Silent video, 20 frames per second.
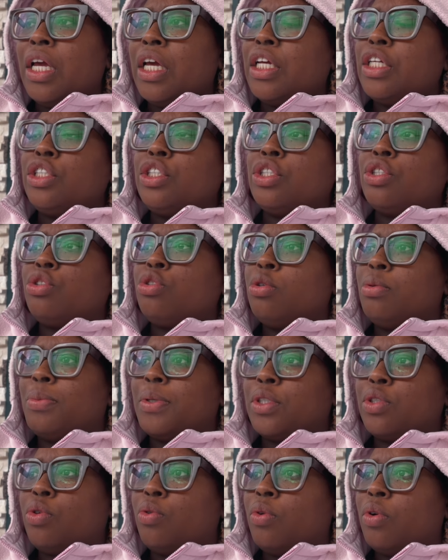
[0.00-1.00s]
It's just too
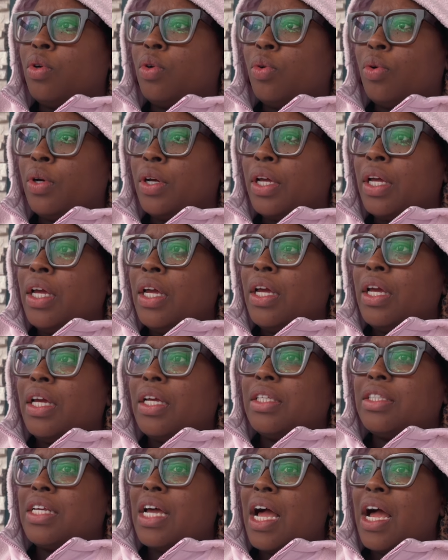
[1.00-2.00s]
much going on,
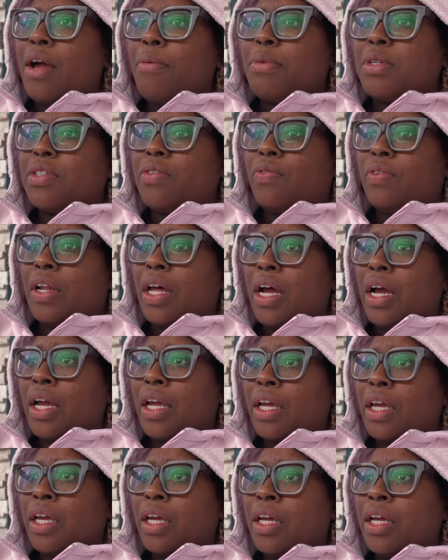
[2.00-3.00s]
and time is
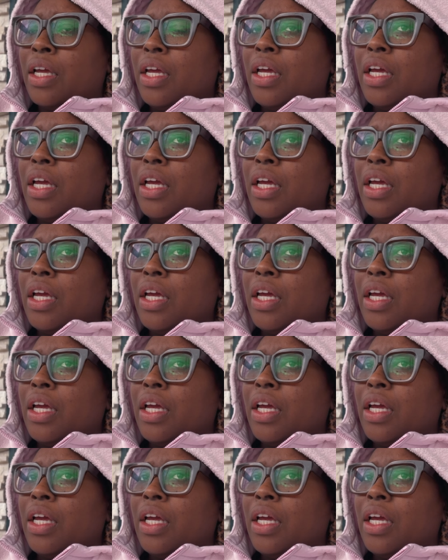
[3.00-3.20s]
flying.